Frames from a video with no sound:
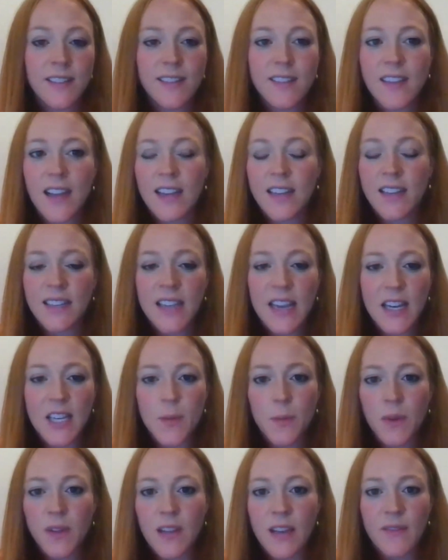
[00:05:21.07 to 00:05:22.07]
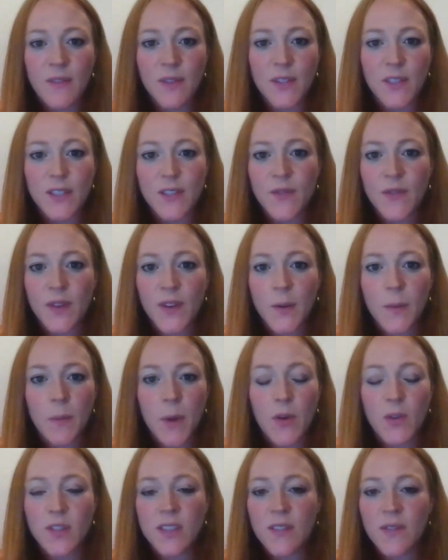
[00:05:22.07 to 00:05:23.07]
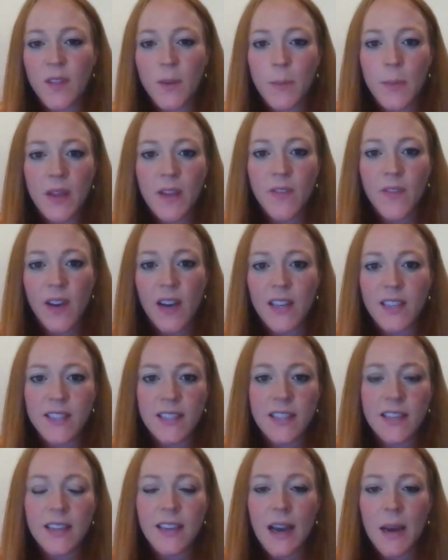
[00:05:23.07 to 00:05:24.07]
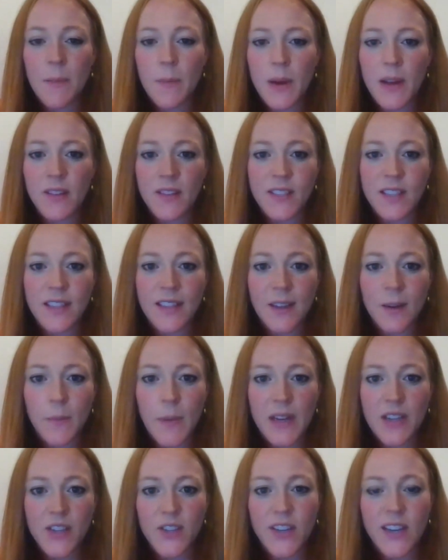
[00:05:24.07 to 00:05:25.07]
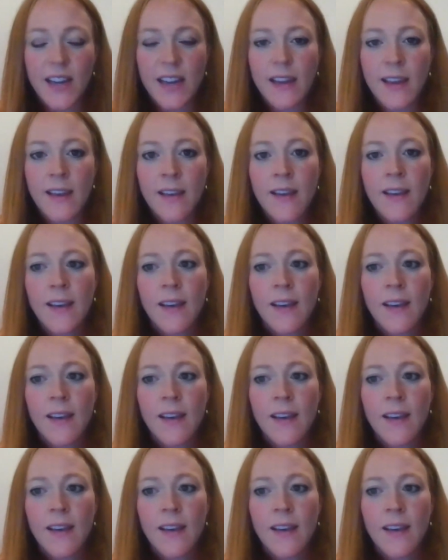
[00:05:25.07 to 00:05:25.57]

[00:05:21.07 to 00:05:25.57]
non-detectable levels for most of the PFAS compounds that they're measuring.